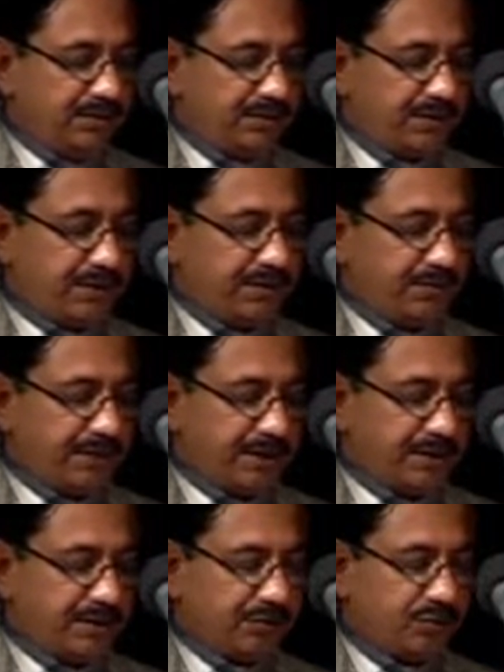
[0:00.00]

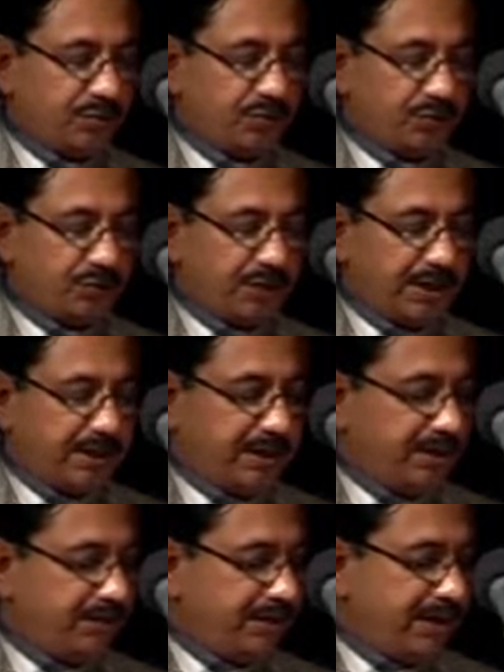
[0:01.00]
unbalancing factors
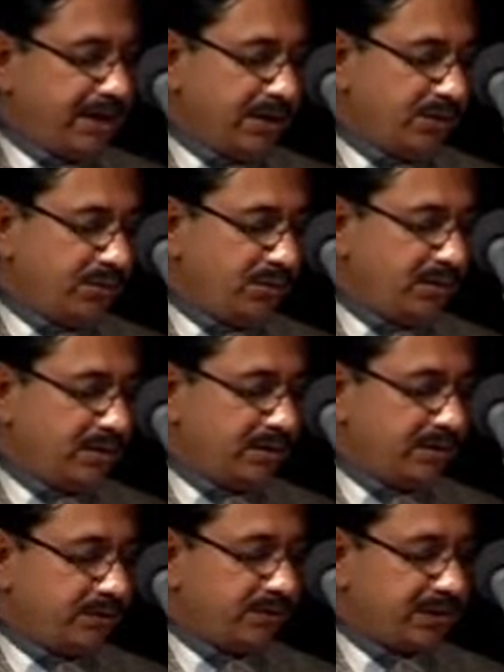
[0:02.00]
of society, we
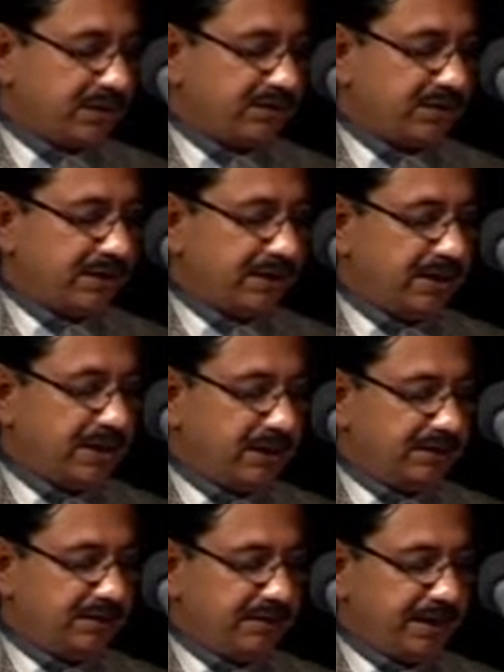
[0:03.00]
have to learn to
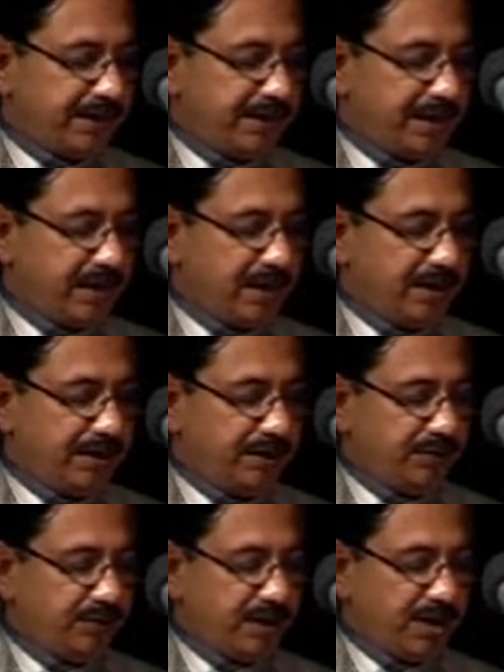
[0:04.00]
translate Gandhi's
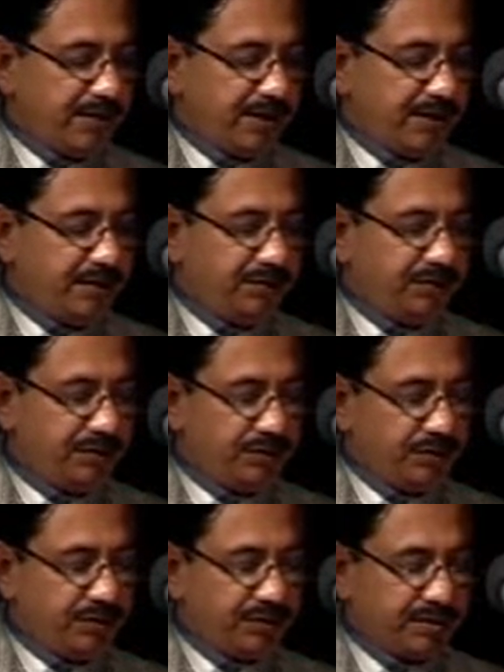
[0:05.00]
idea into
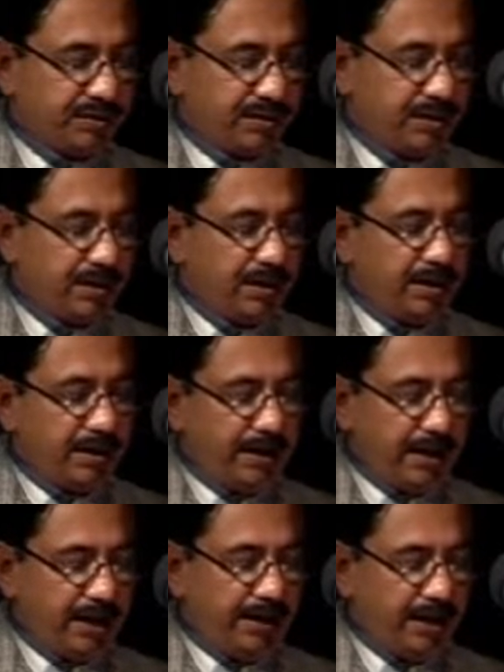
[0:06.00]
nowadays
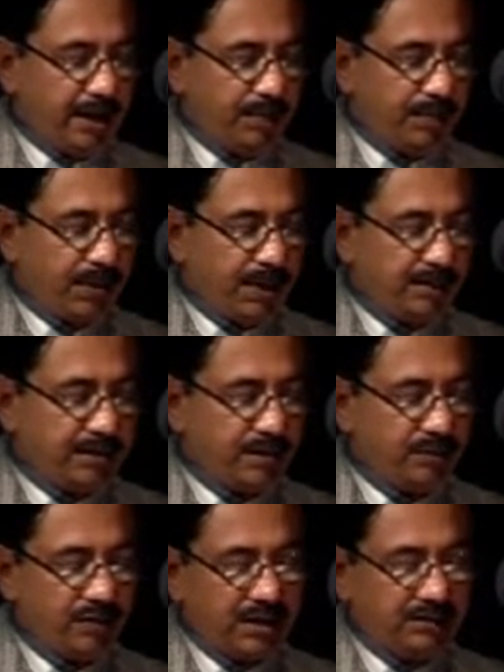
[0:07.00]
situation and
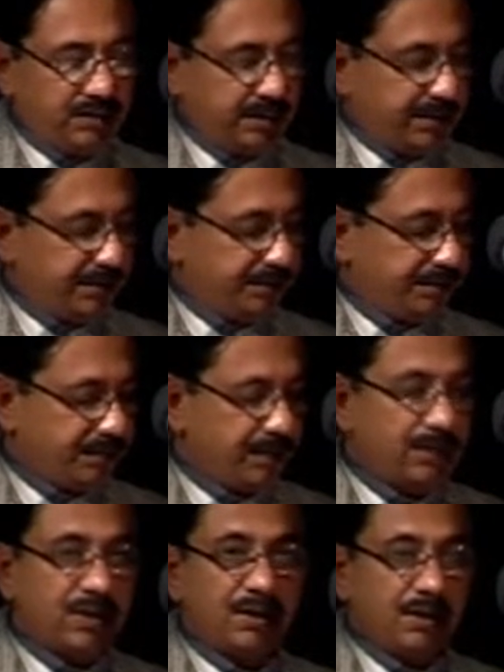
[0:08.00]
apply them
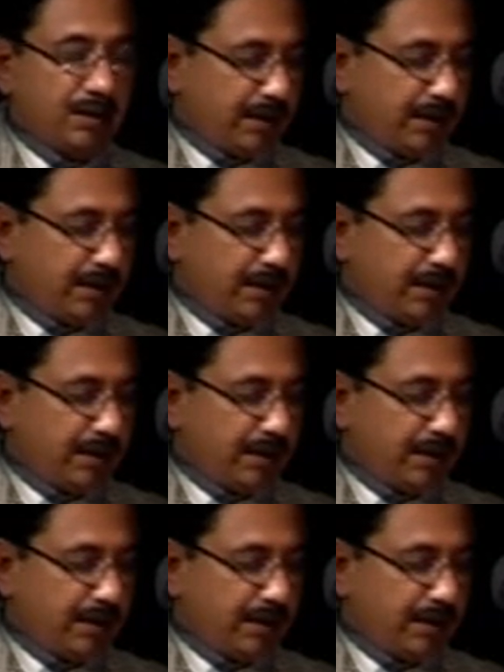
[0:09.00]
wisely,